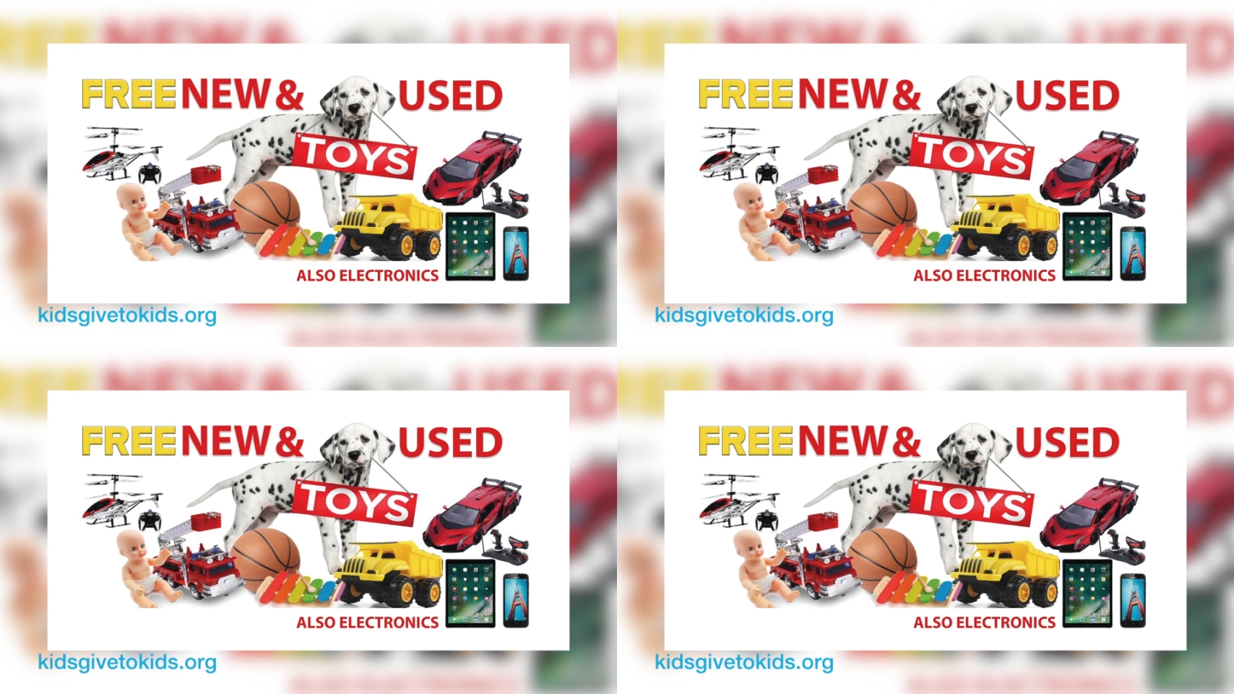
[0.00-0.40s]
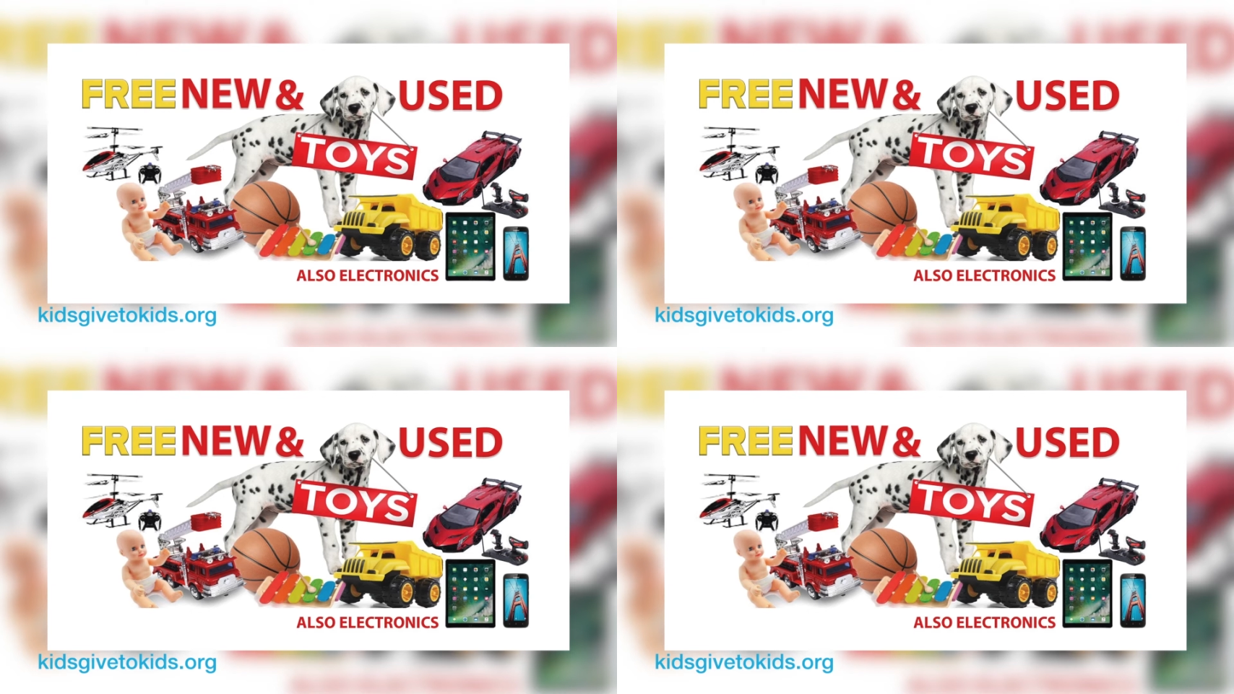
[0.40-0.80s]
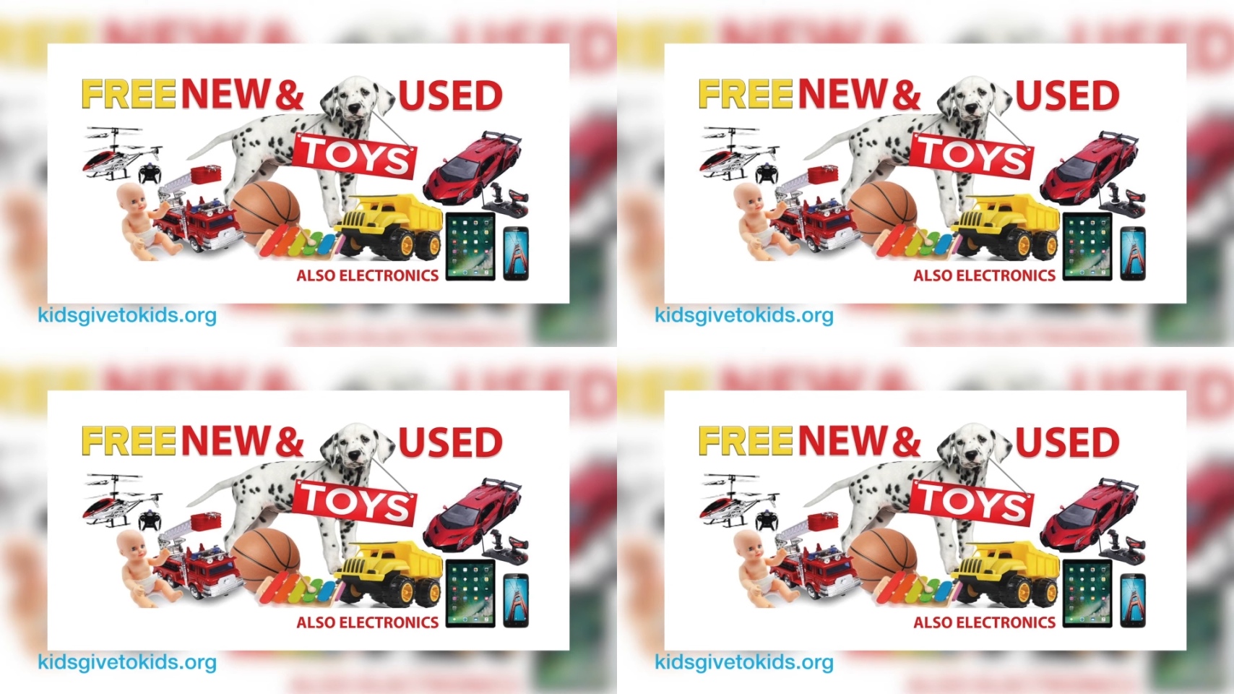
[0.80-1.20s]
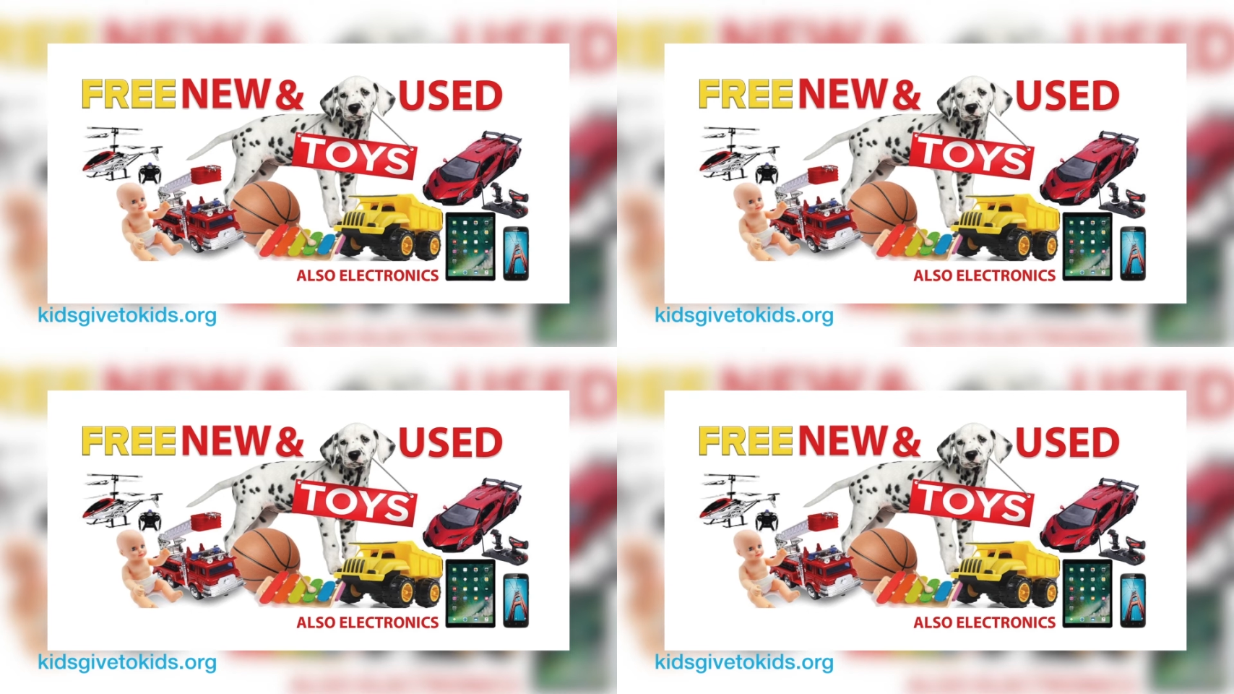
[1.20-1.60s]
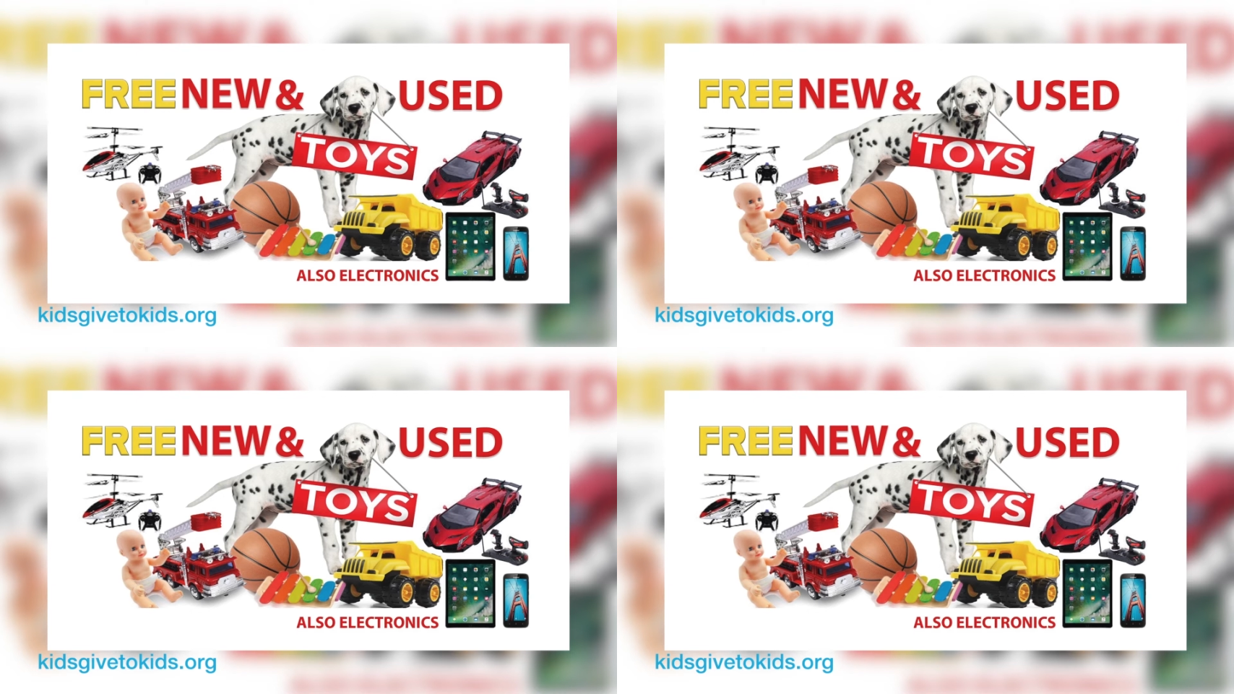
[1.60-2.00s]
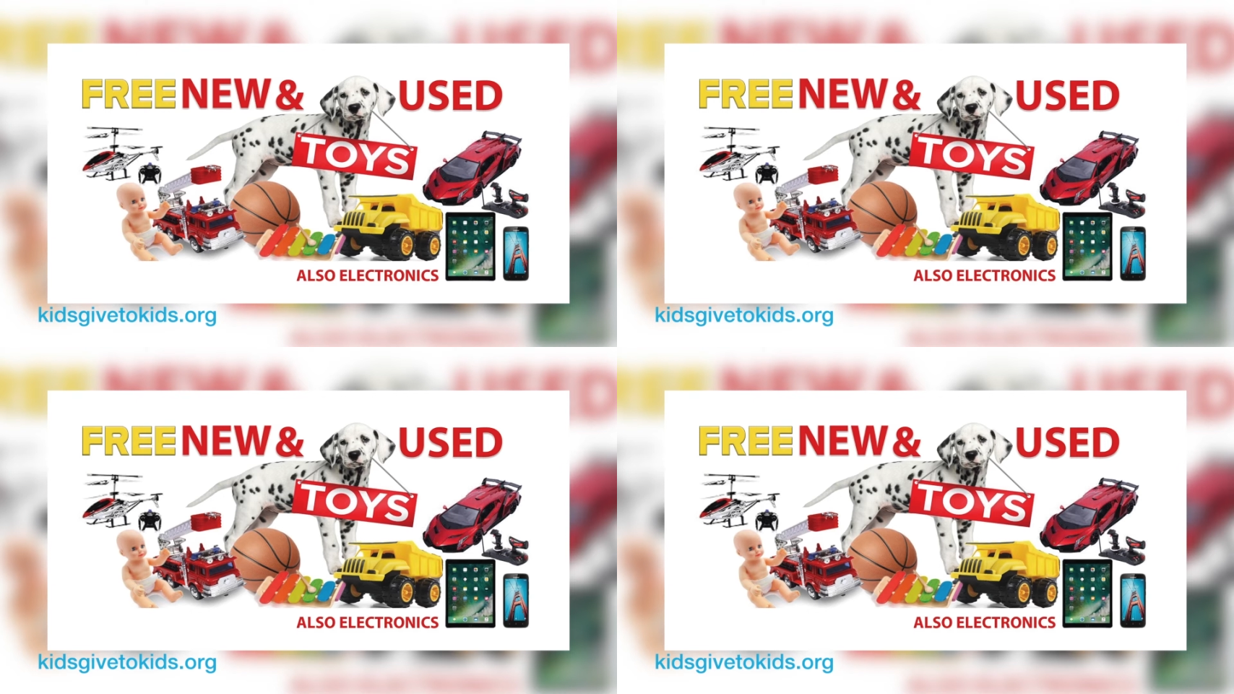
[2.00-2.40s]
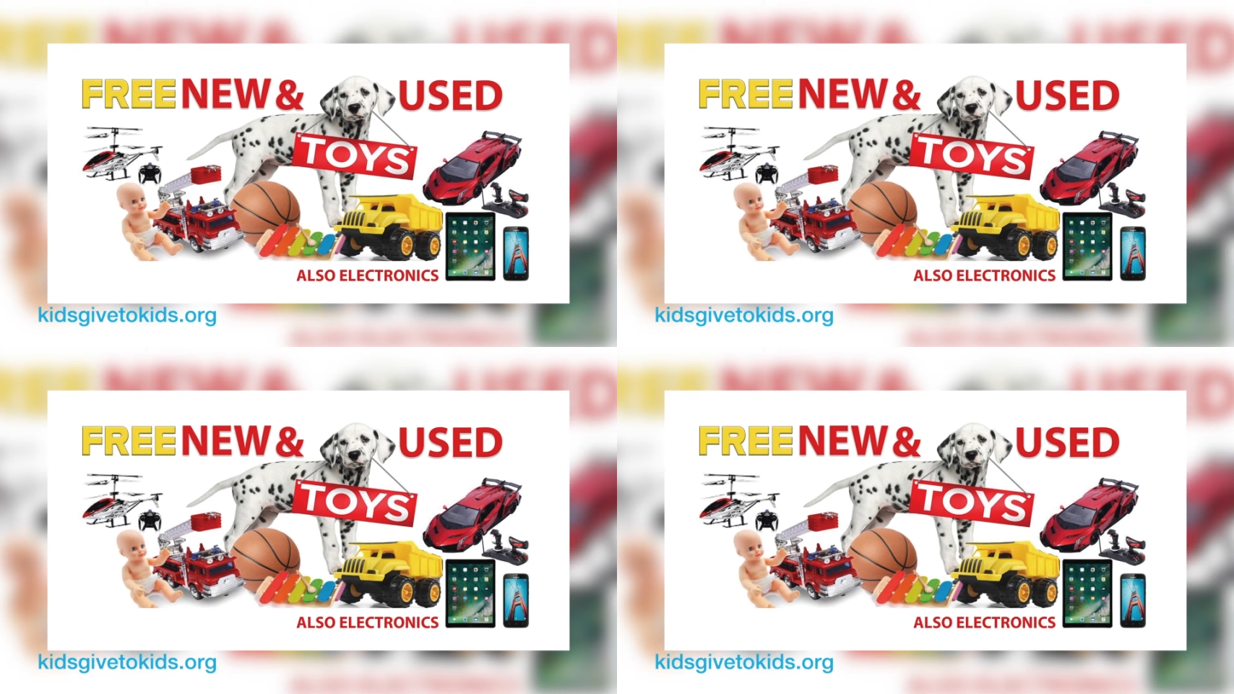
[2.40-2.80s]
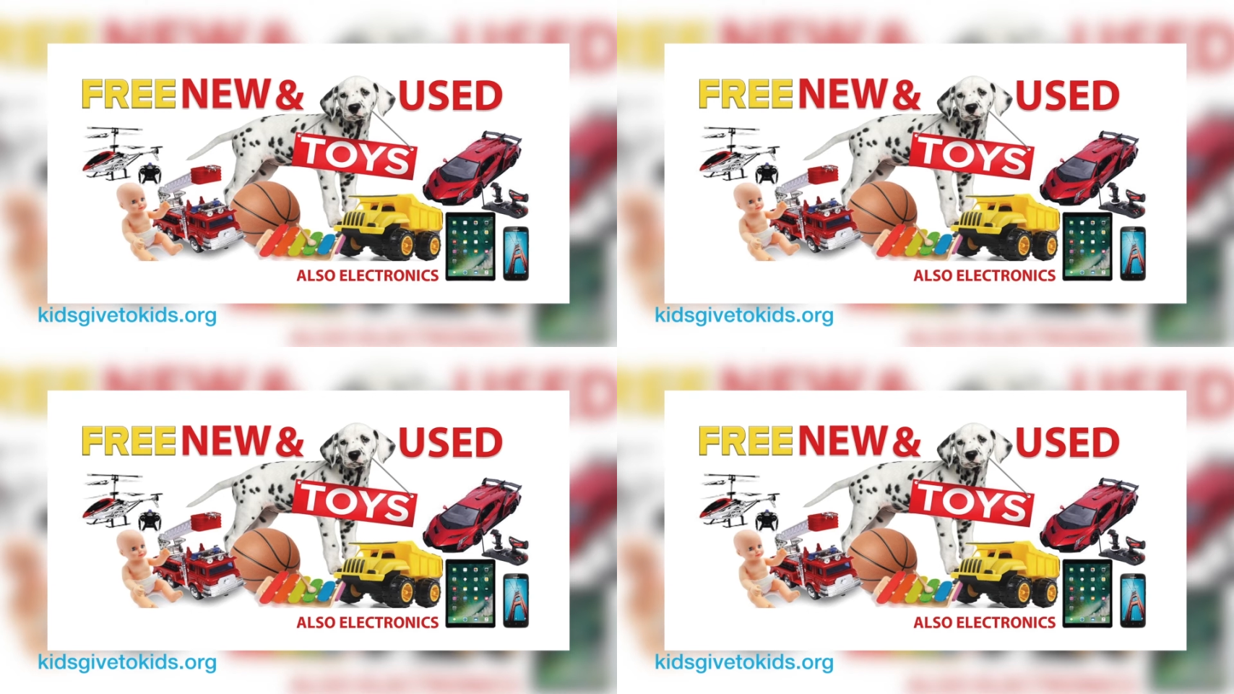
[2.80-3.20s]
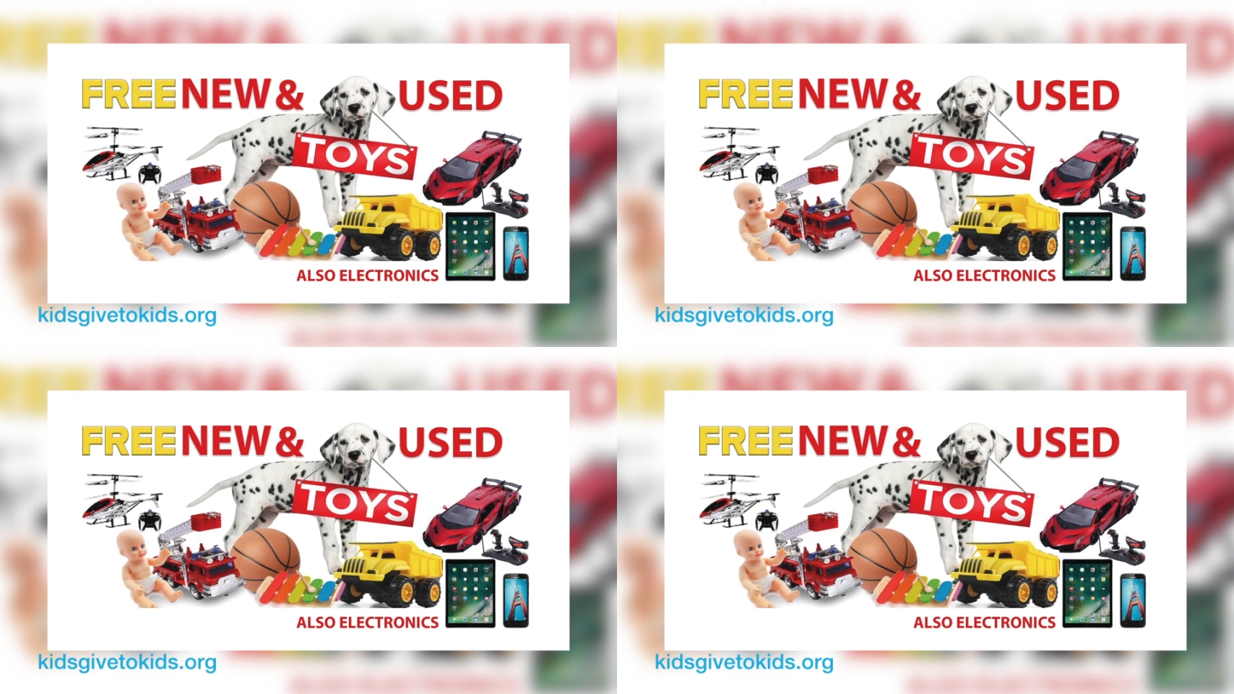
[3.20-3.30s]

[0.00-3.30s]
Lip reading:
(no speaker visible)